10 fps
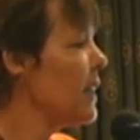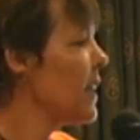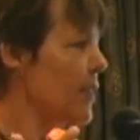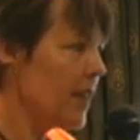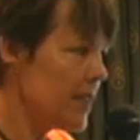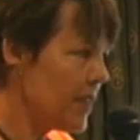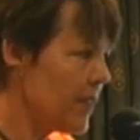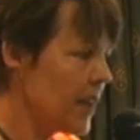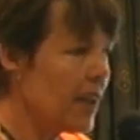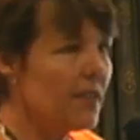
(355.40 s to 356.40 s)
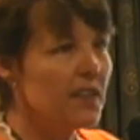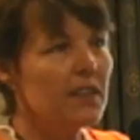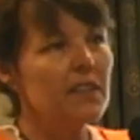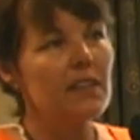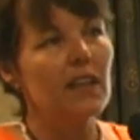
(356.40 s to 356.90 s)
never has to give any
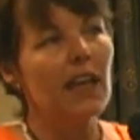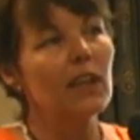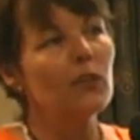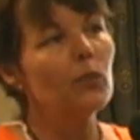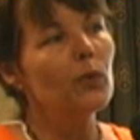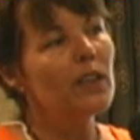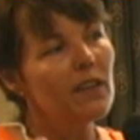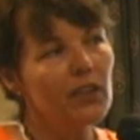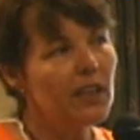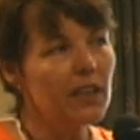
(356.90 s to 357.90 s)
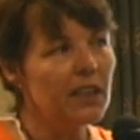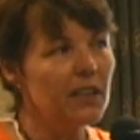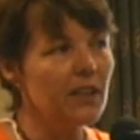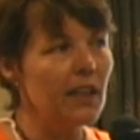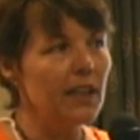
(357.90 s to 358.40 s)
evidence, and we never get a
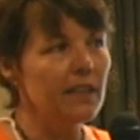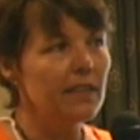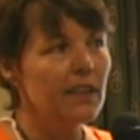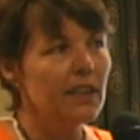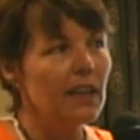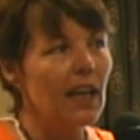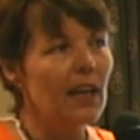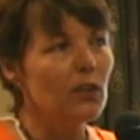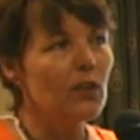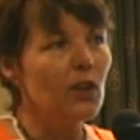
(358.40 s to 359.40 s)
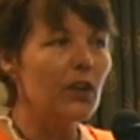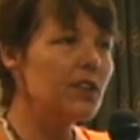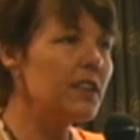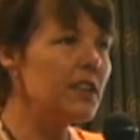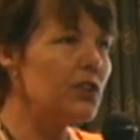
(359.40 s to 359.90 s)
hearing, and there
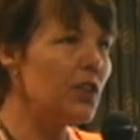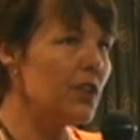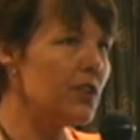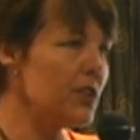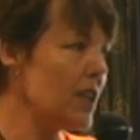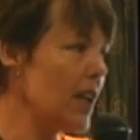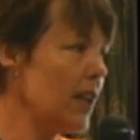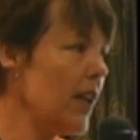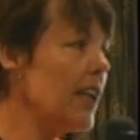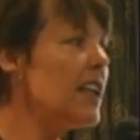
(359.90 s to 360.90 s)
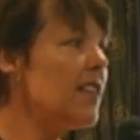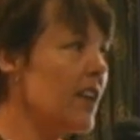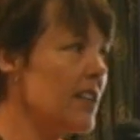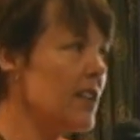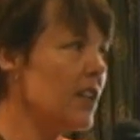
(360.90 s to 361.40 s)
aren't any charges, and any of
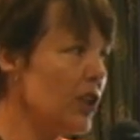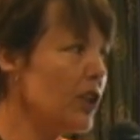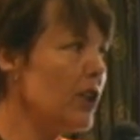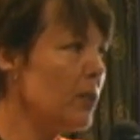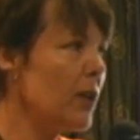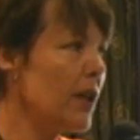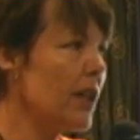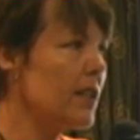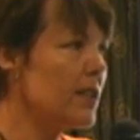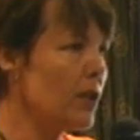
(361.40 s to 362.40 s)
us, including Americans,